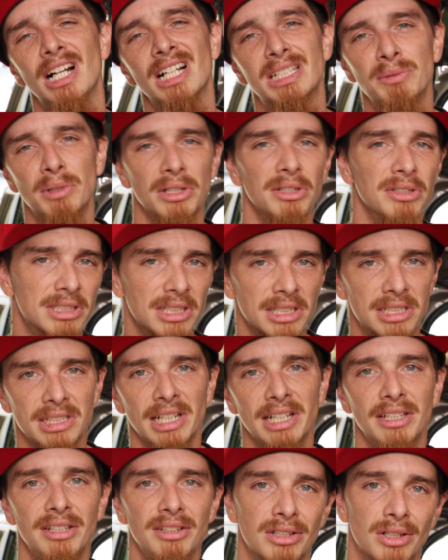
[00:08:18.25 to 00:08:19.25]
as well as just
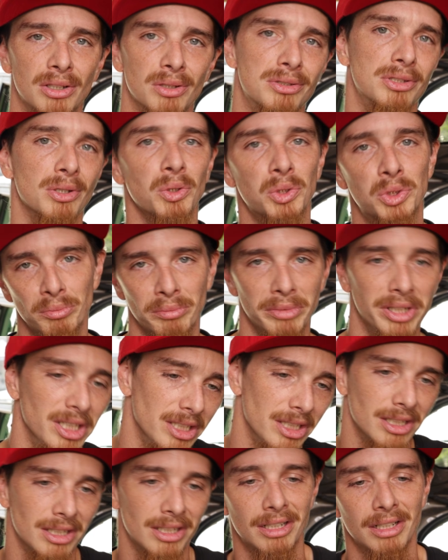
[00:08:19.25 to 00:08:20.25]
like, you know, social
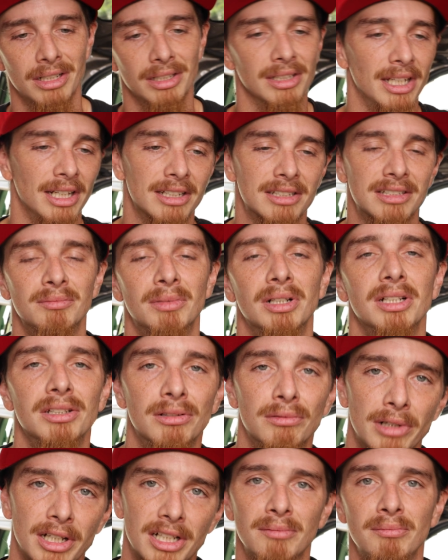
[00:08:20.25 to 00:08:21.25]
media and like some other
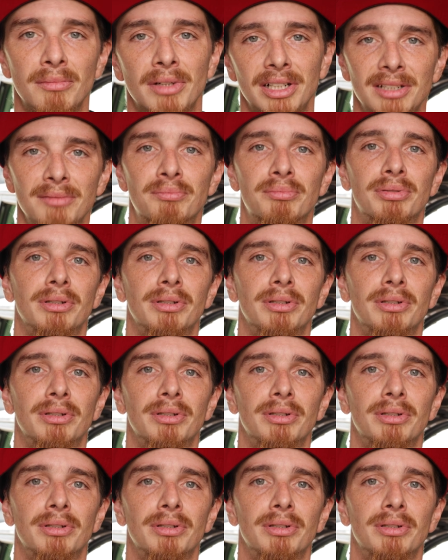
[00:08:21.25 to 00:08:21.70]
recommended